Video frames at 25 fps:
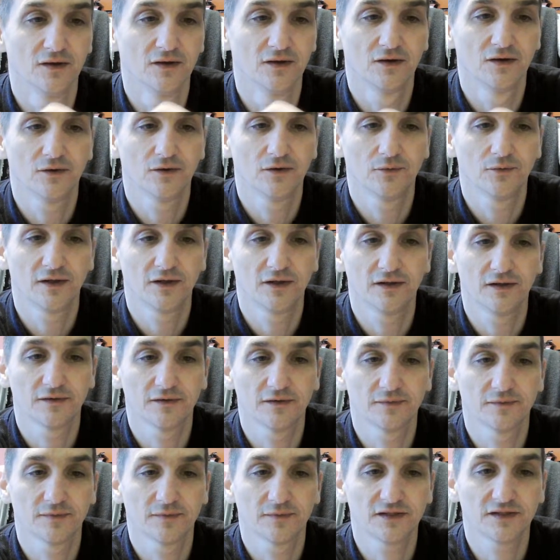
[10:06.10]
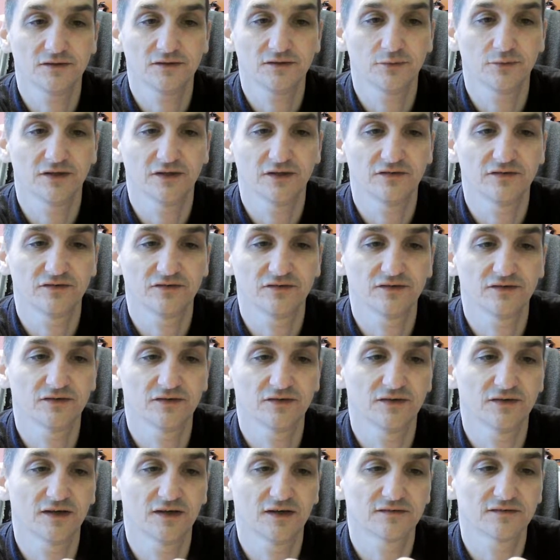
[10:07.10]
well but anyways
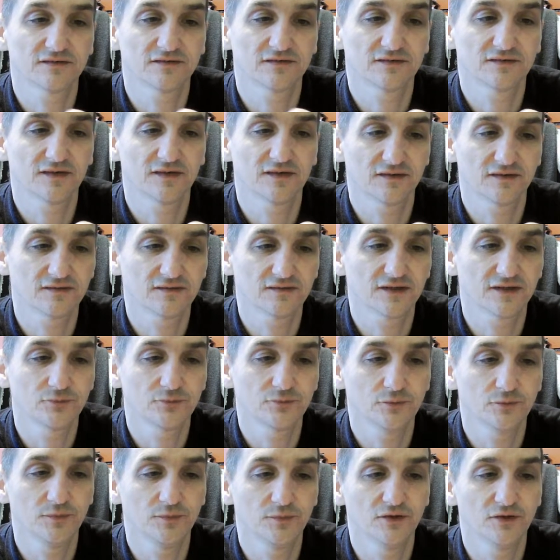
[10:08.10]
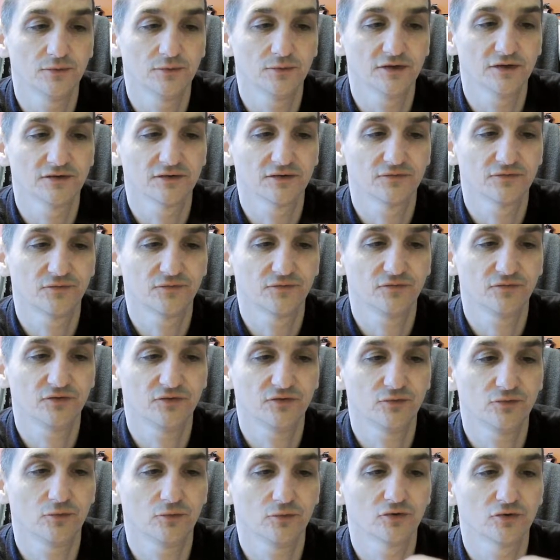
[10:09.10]
that's that that would be the one
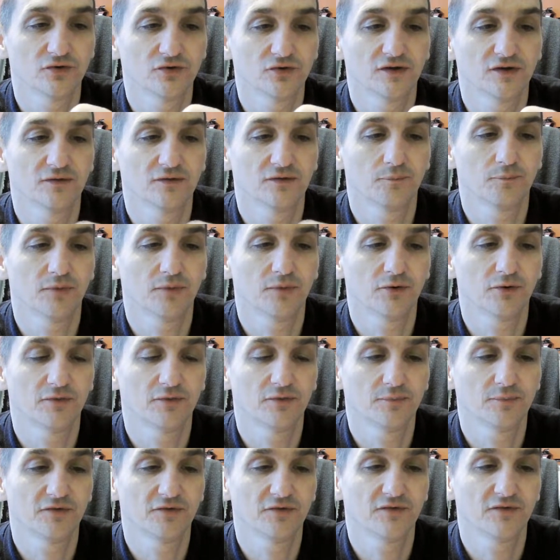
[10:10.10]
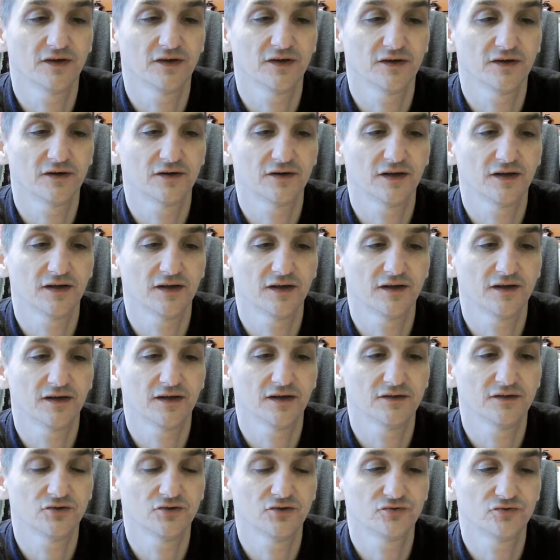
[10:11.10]
15 watt power amplifier and
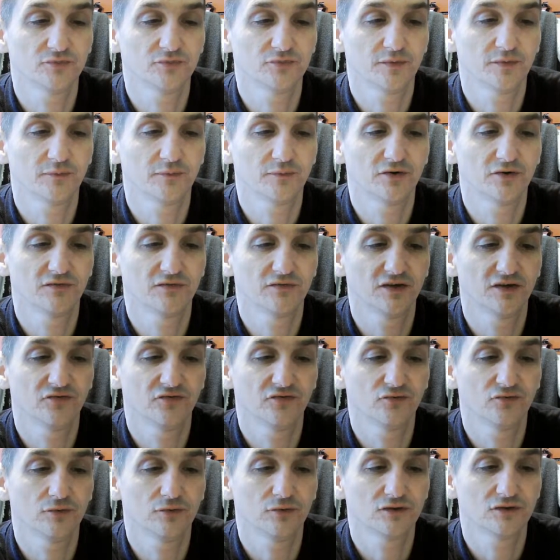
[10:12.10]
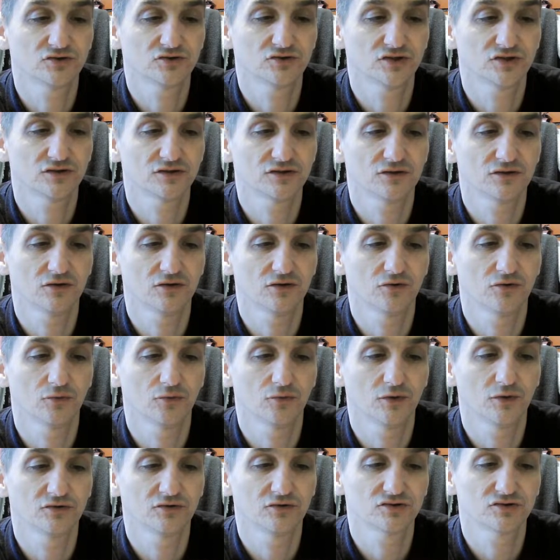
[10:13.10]
I don't remember if that's dual channel or
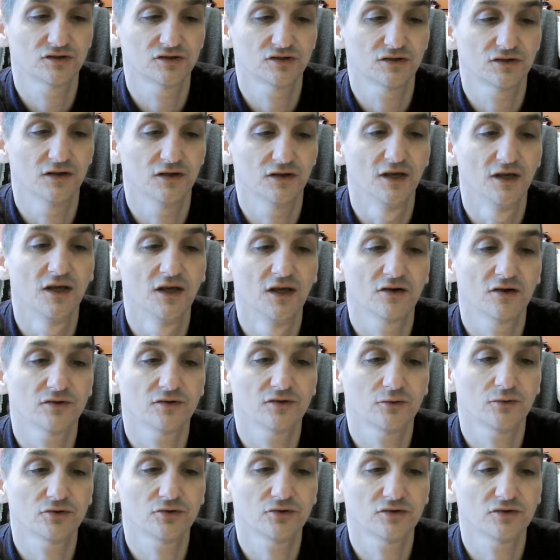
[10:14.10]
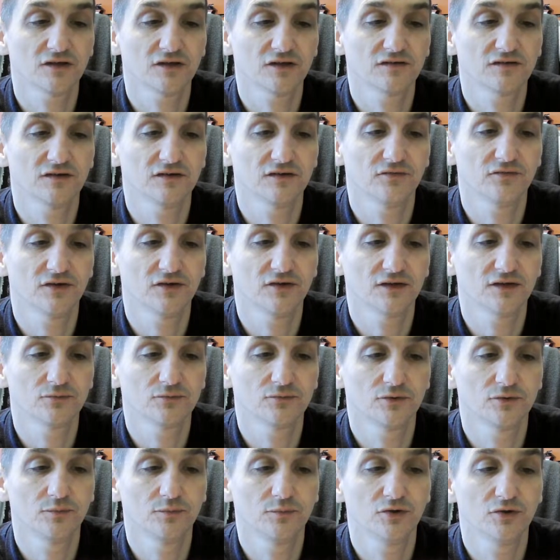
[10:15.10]
one channel because I want to test it if that
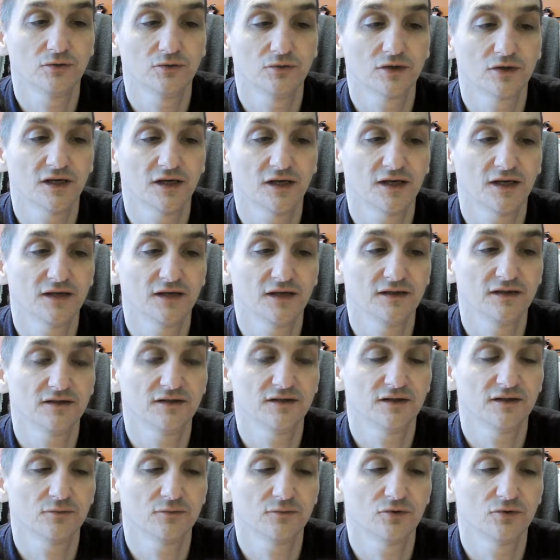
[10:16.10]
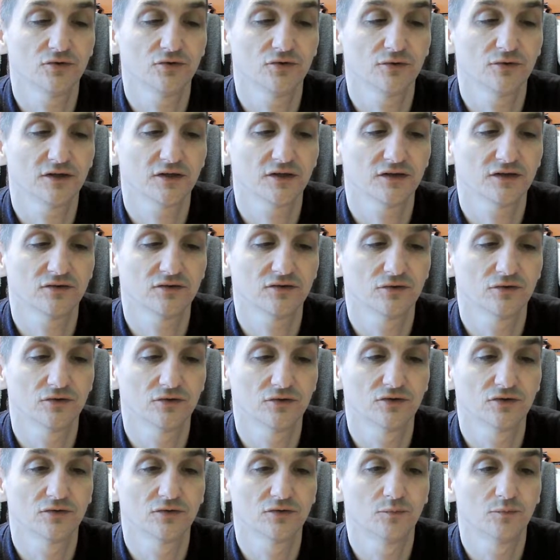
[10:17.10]
will be okay then I will know I can
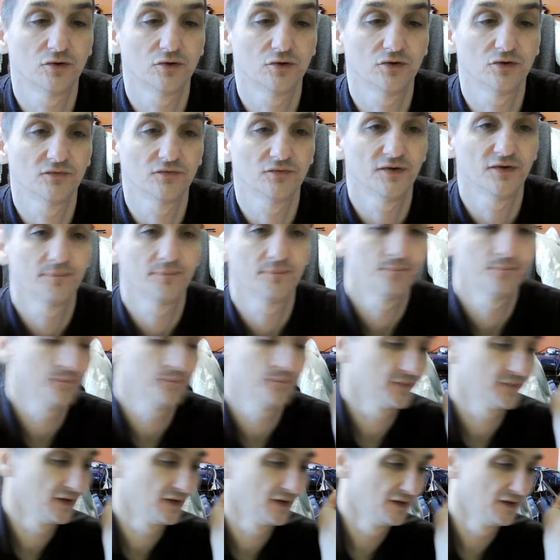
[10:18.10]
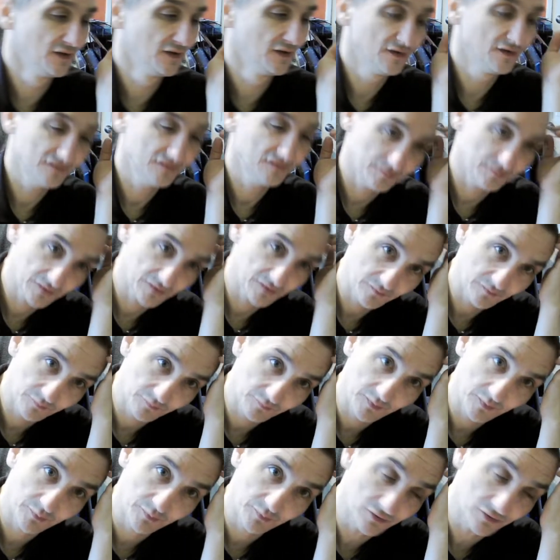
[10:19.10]
order more of them sometimes
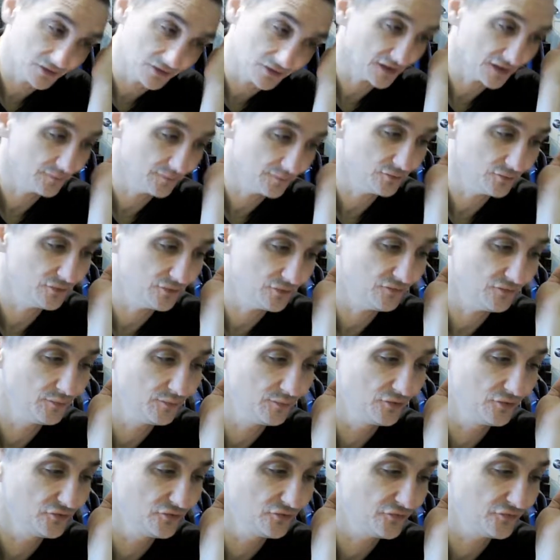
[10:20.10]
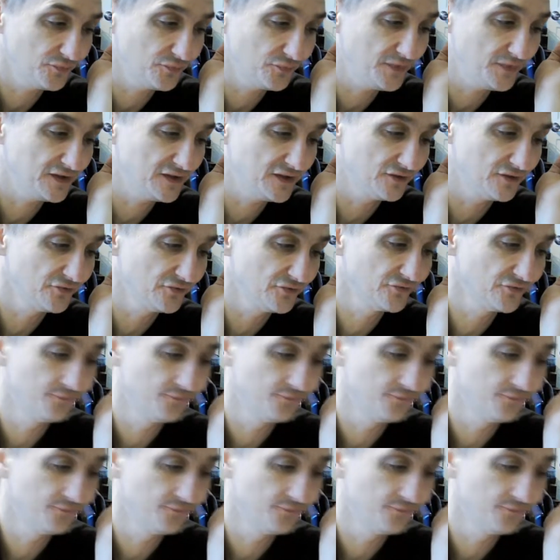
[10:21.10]
people are coming with Bluetooth speakers